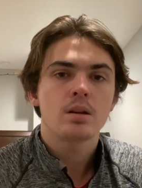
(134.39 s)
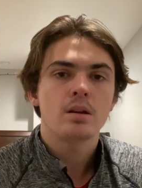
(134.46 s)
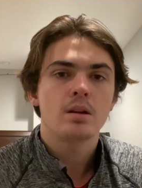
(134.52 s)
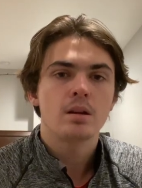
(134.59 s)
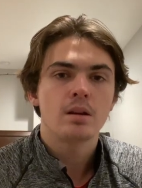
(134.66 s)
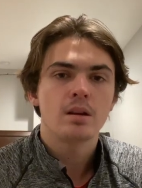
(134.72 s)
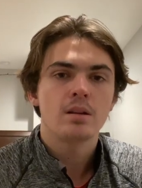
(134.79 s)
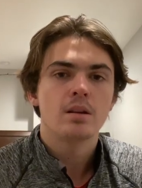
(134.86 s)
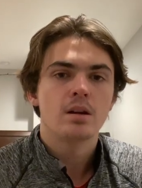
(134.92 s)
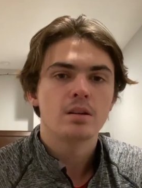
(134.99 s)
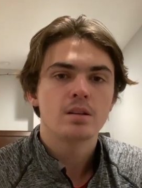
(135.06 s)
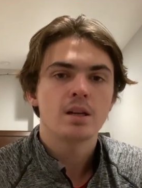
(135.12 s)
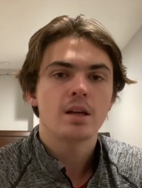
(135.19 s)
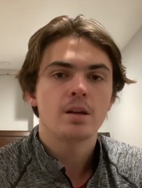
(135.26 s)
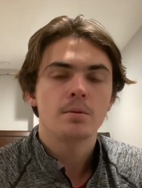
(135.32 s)
and get their
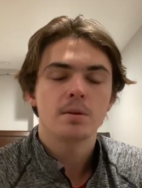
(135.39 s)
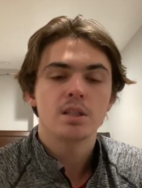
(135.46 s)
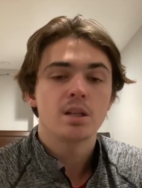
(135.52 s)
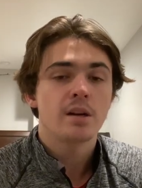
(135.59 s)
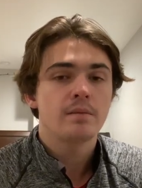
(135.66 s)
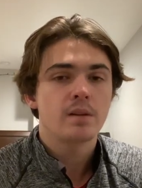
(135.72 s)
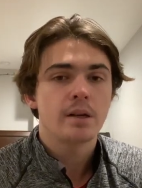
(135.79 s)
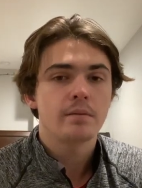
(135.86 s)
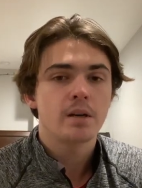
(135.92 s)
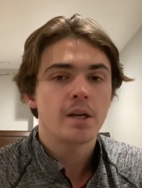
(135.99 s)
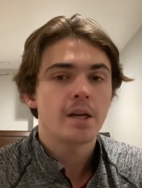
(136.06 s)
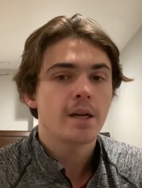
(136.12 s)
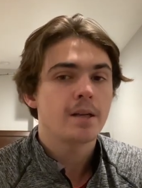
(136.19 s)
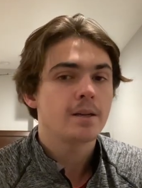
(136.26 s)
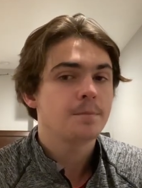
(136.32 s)
sandwich. I've never
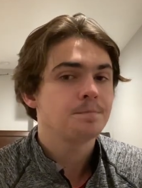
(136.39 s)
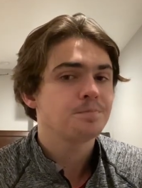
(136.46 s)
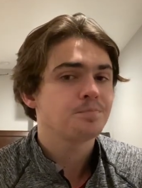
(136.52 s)
had it,